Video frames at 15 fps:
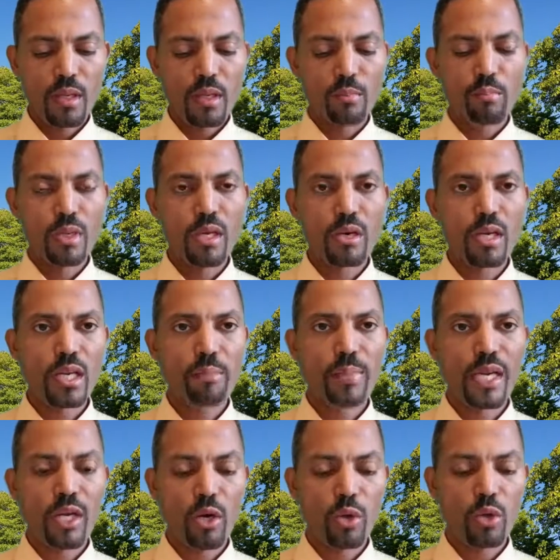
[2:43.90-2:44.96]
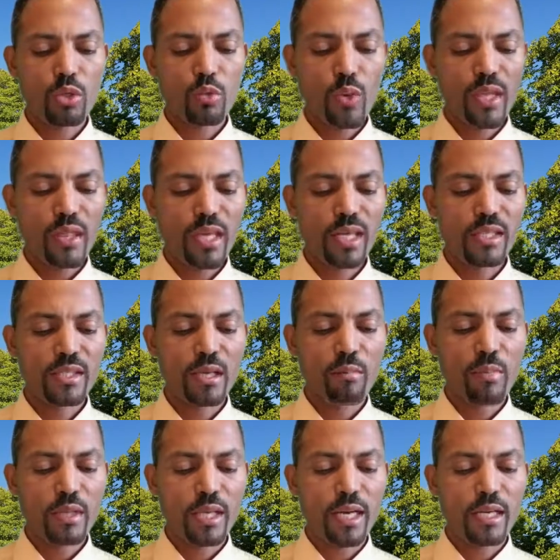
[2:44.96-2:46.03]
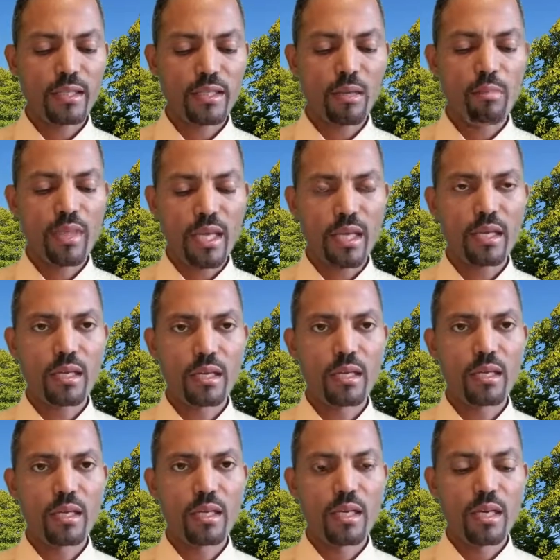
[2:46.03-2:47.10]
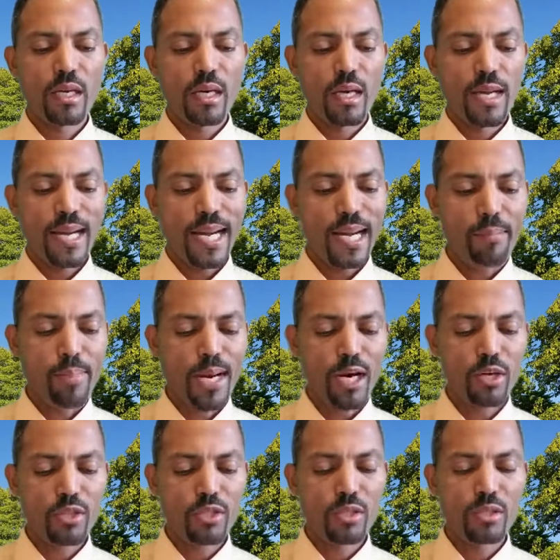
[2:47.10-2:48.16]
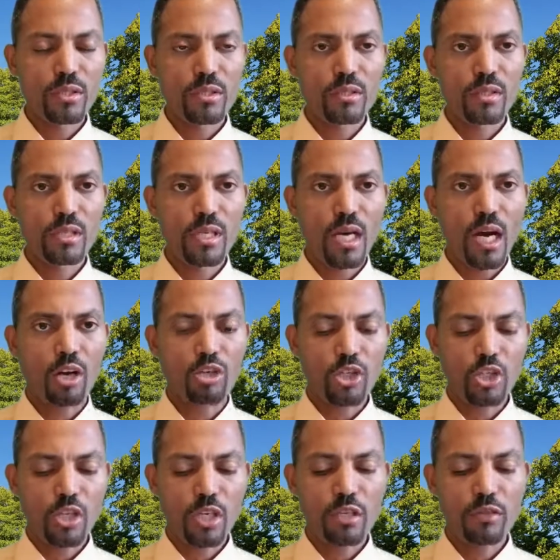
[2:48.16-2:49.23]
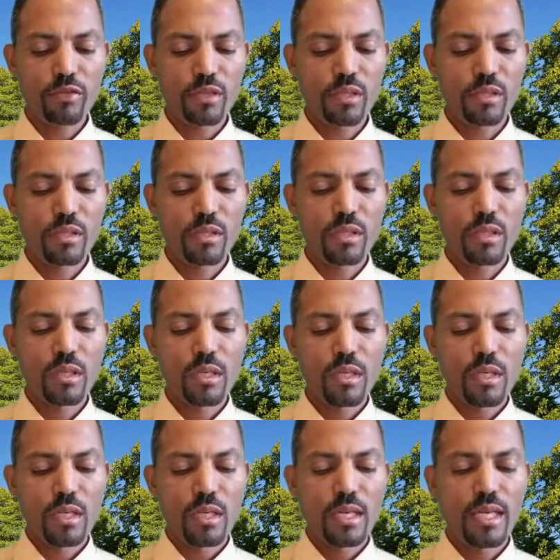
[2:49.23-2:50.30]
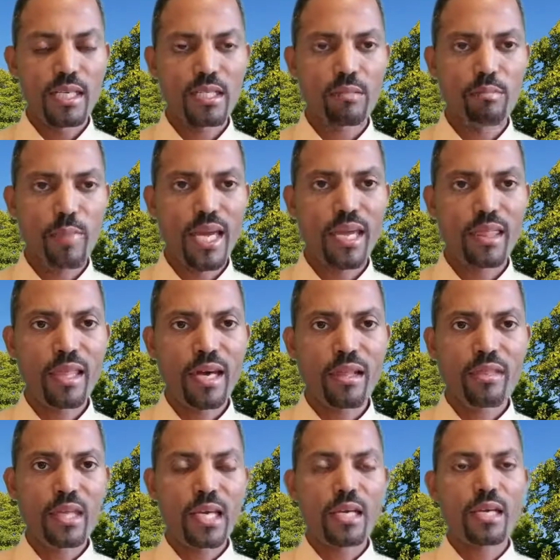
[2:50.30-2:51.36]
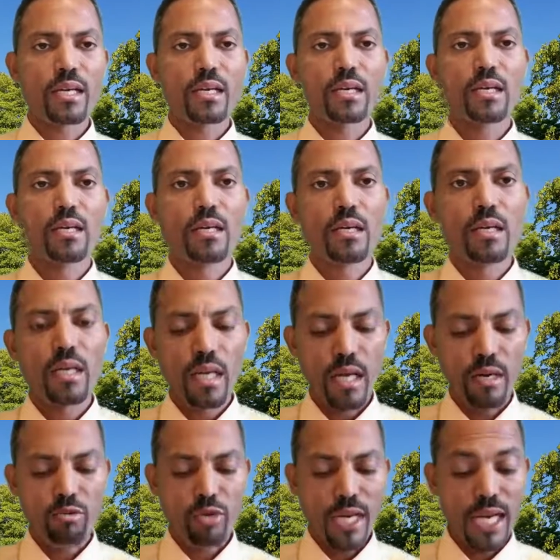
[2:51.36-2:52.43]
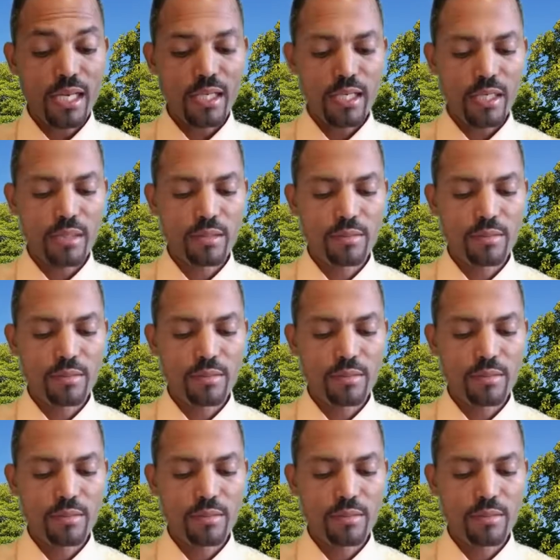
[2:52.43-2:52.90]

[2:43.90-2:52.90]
Merely because we think something about ourselves doesn't make that thing a reality.